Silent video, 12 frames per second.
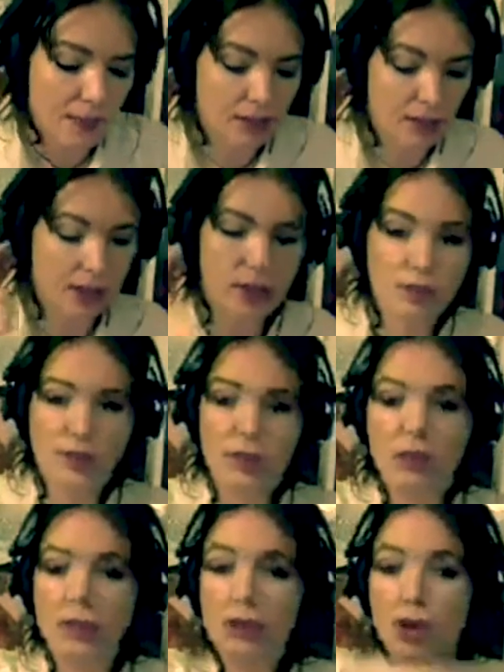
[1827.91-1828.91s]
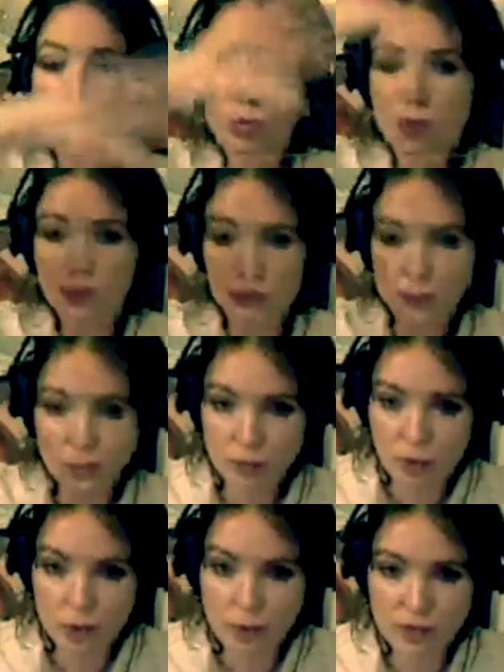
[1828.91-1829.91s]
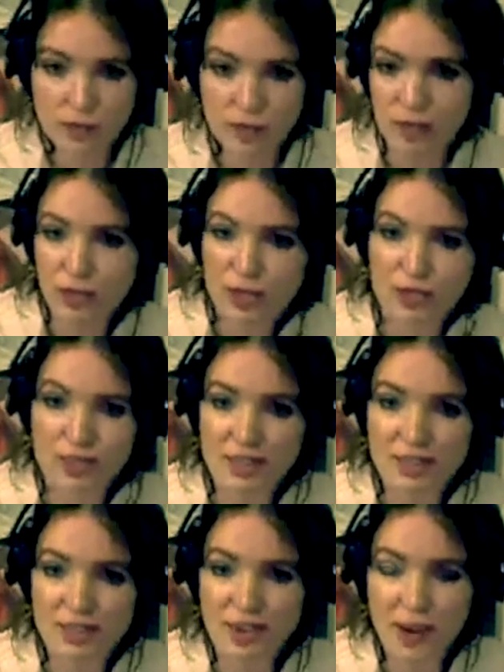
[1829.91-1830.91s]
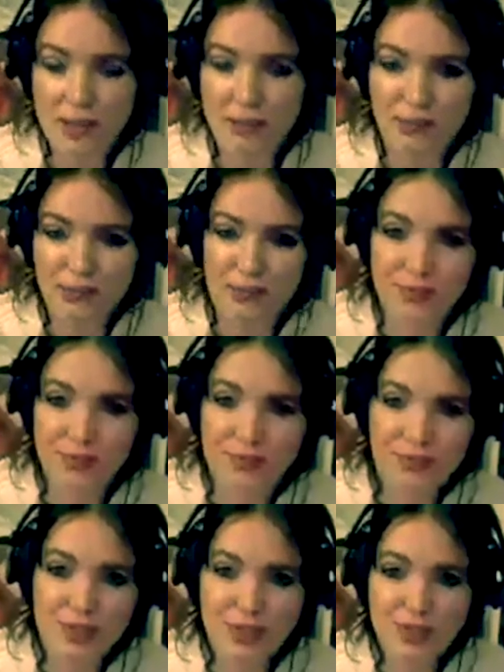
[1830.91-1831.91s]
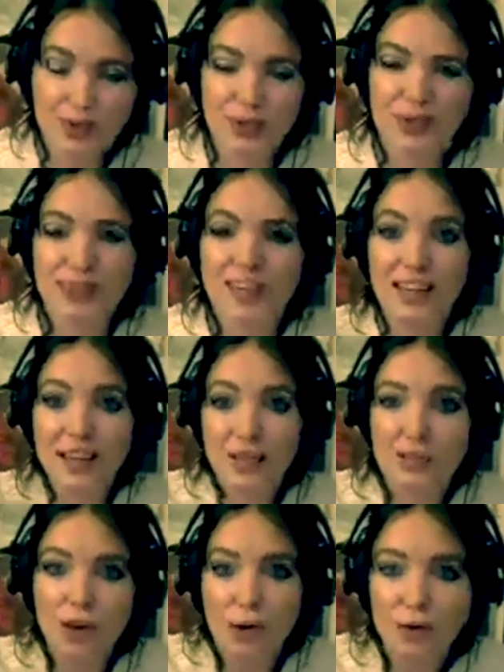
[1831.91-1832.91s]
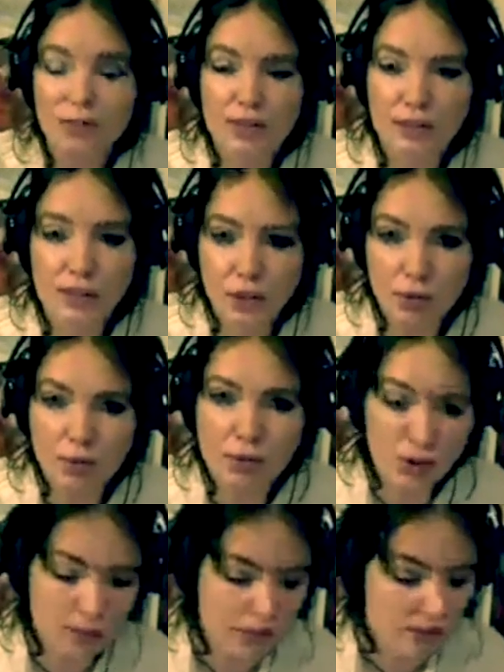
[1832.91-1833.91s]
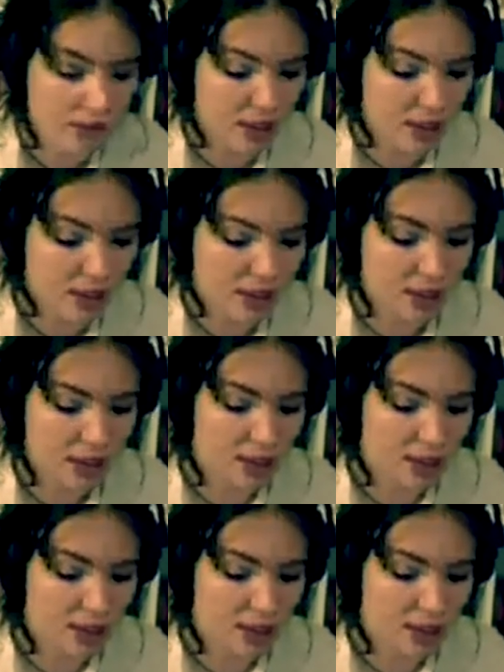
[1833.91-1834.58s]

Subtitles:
the global conversation at this time. So getting involved in the global conversation,